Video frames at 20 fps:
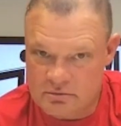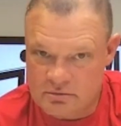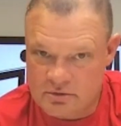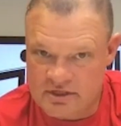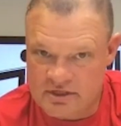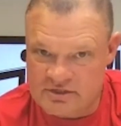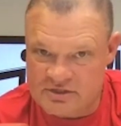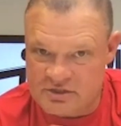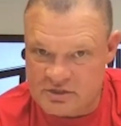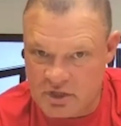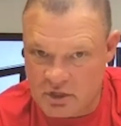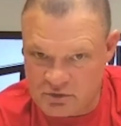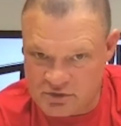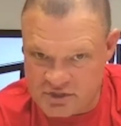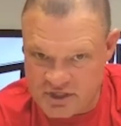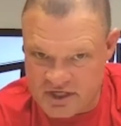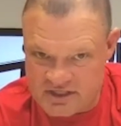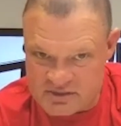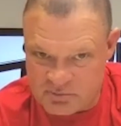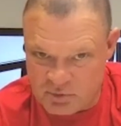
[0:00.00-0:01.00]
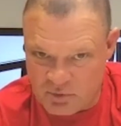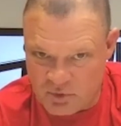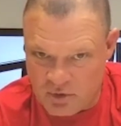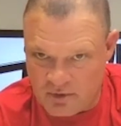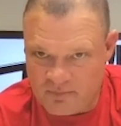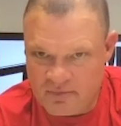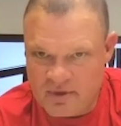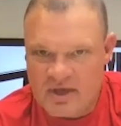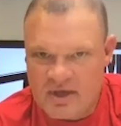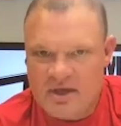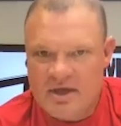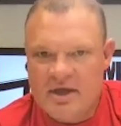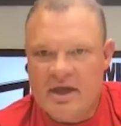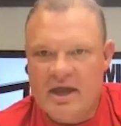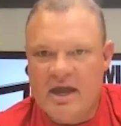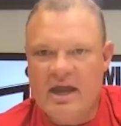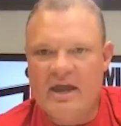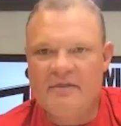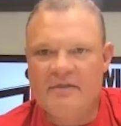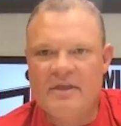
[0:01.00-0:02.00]
He has no chance of parole.
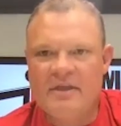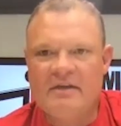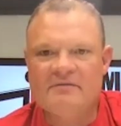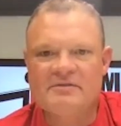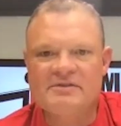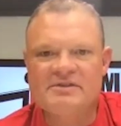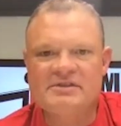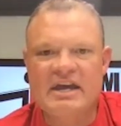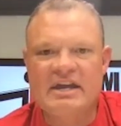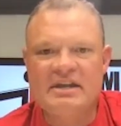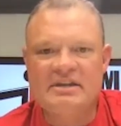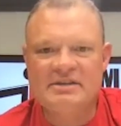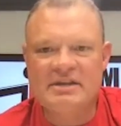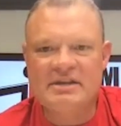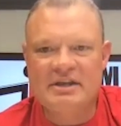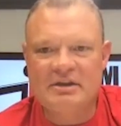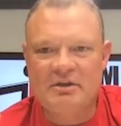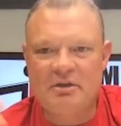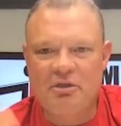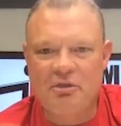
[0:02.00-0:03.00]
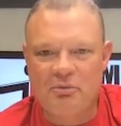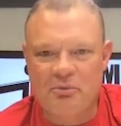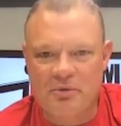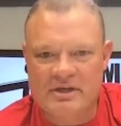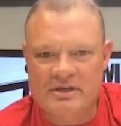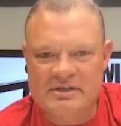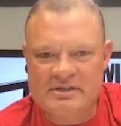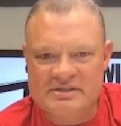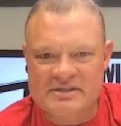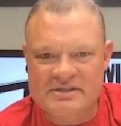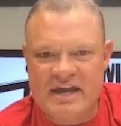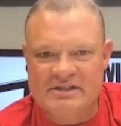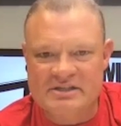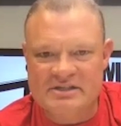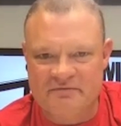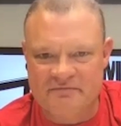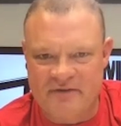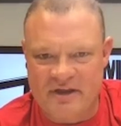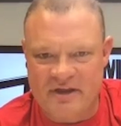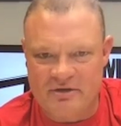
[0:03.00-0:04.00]
And they've sent in 3 sex
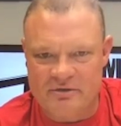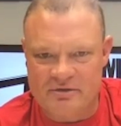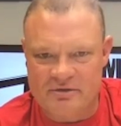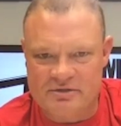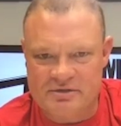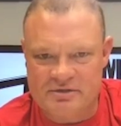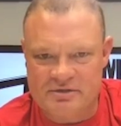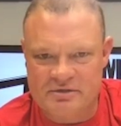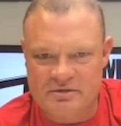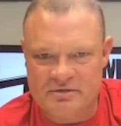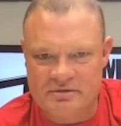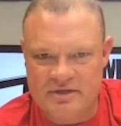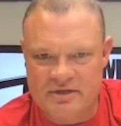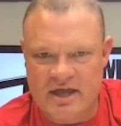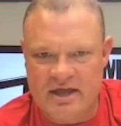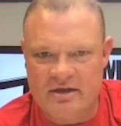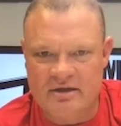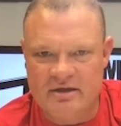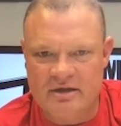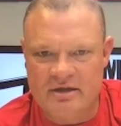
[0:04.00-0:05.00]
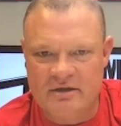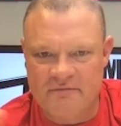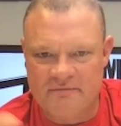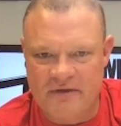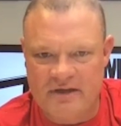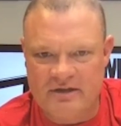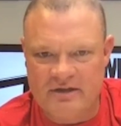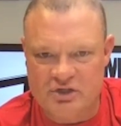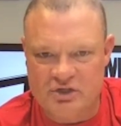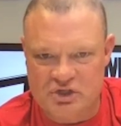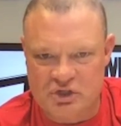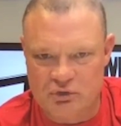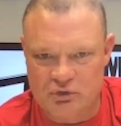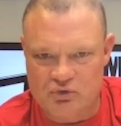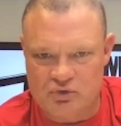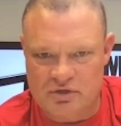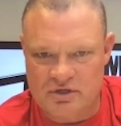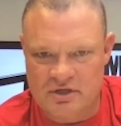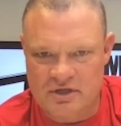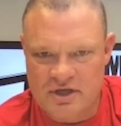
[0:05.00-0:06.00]
offenders that offended
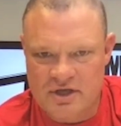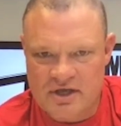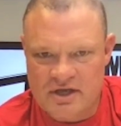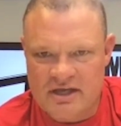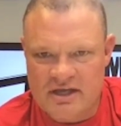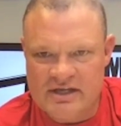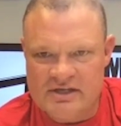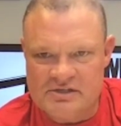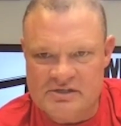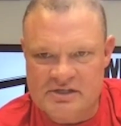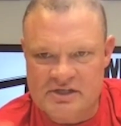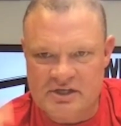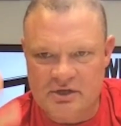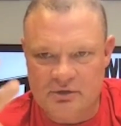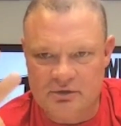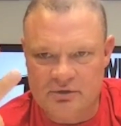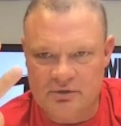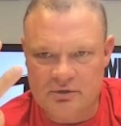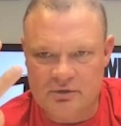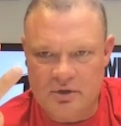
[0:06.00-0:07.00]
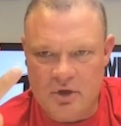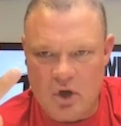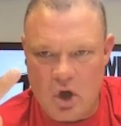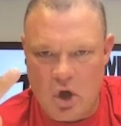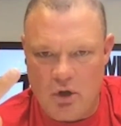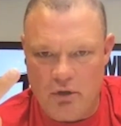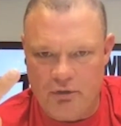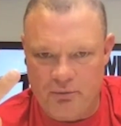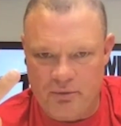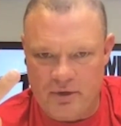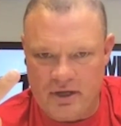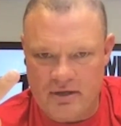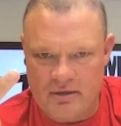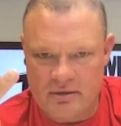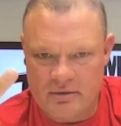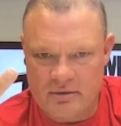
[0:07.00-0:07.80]
children. He's killed all 3.